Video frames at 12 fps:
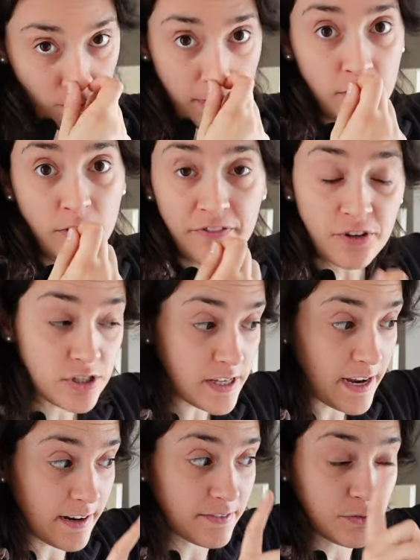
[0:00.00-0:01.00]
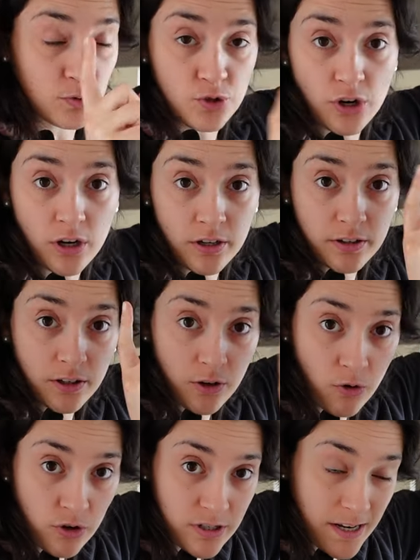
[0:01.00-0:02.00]
Well, no, first I have to draw the
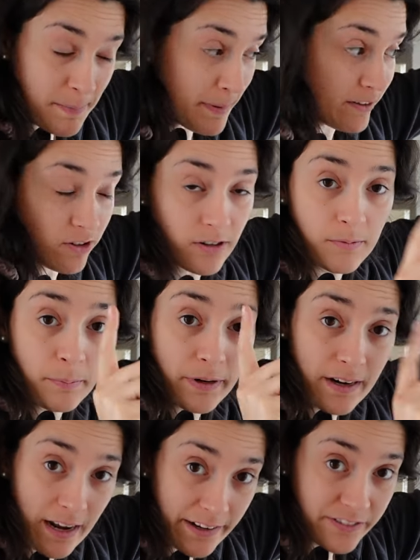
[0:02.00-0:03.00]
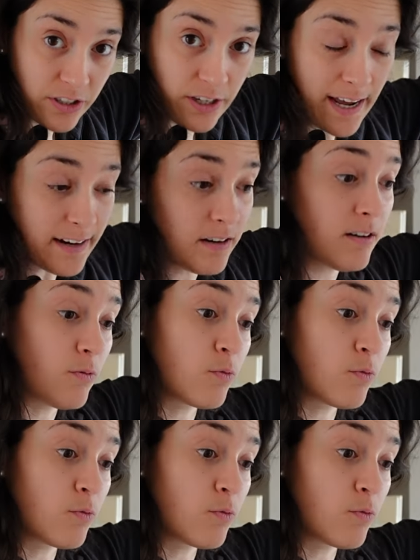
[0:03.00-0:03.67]
corset pattern, but after that,